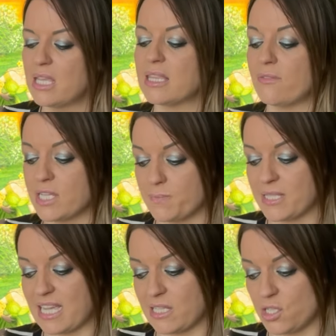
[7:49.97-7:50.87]
There is
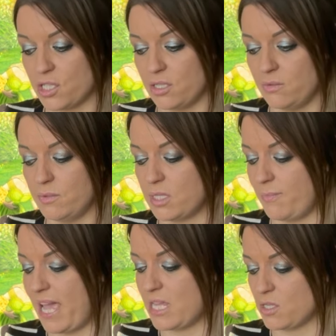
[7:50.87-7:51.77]
potential with the
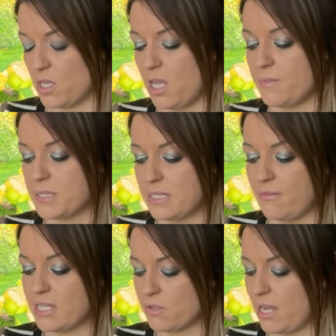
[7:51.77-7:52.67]
Page of Cups. There
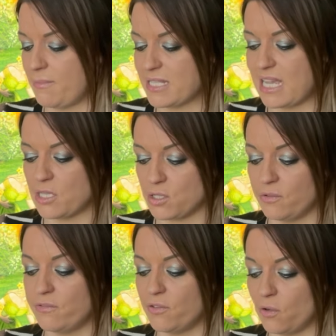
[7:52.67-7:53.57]
is great potential
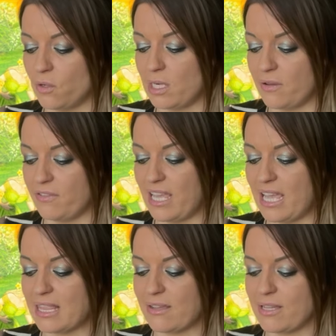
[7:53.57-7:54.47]
for love
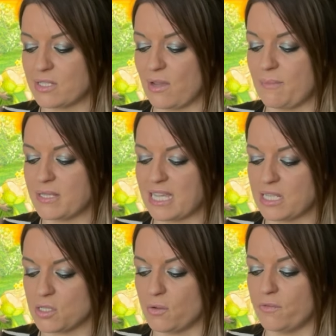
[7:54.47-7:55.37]
here. There is great
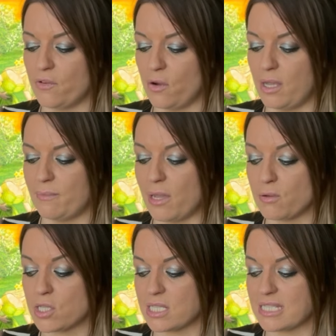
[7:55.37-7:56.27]
potential for
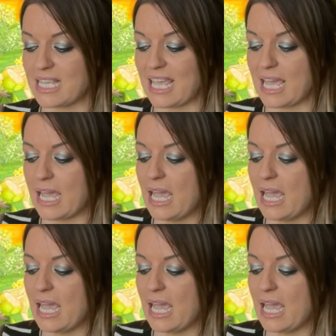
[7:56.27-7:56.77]
emotions here.